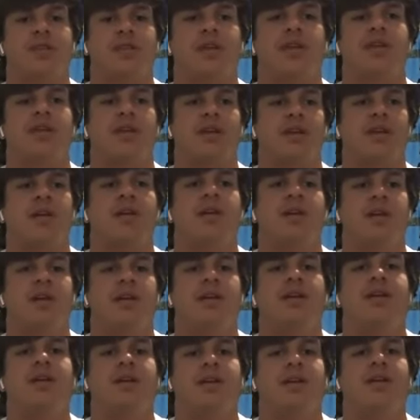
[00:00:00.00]
And
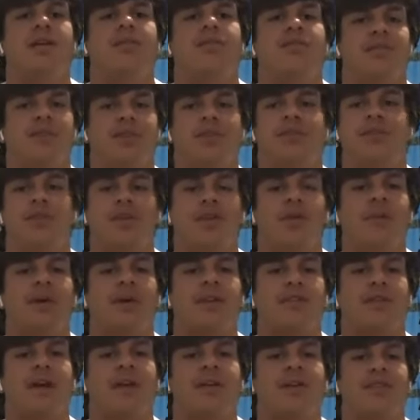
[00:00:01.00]
if you don't make
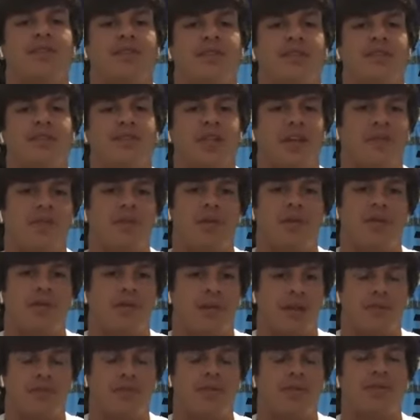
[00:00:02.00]
the right decision,
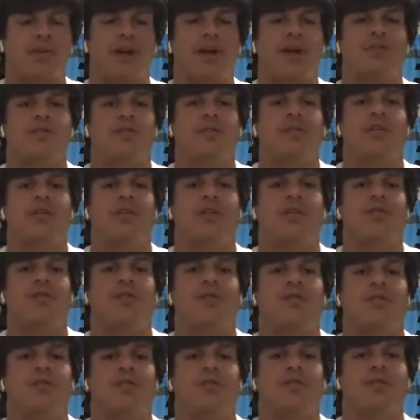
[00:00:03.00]
everyone's eyes are on you.
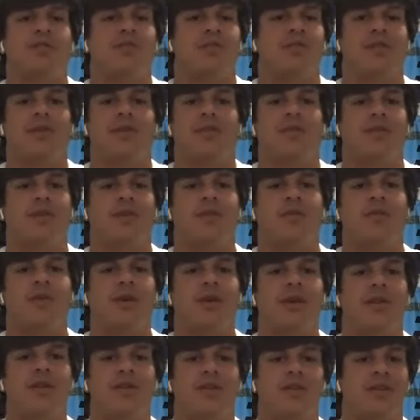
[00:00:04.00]
So you're either gonna
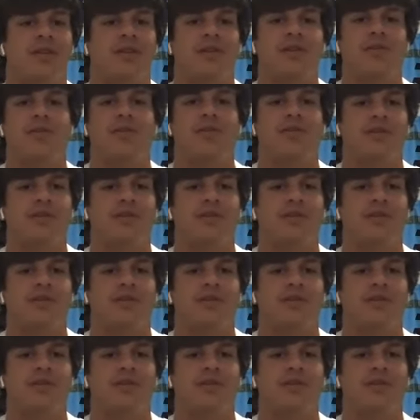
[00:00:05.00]
win or you're gonna lose.